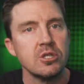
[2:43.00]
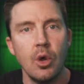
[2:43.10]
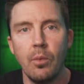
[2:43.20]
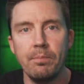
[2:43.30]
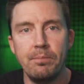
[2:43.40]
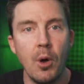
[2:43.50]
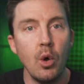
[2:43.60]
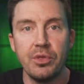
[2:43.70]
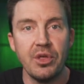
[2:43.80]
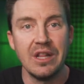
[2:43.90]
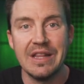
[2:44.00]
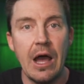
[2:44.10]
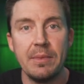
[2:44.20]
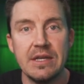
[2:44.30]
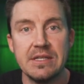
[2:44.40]
So both
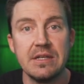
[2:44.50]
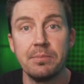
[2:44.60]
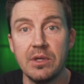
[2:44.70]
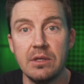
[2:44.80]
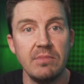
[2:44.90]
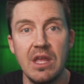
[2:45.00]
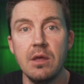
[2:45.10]
allow me to simply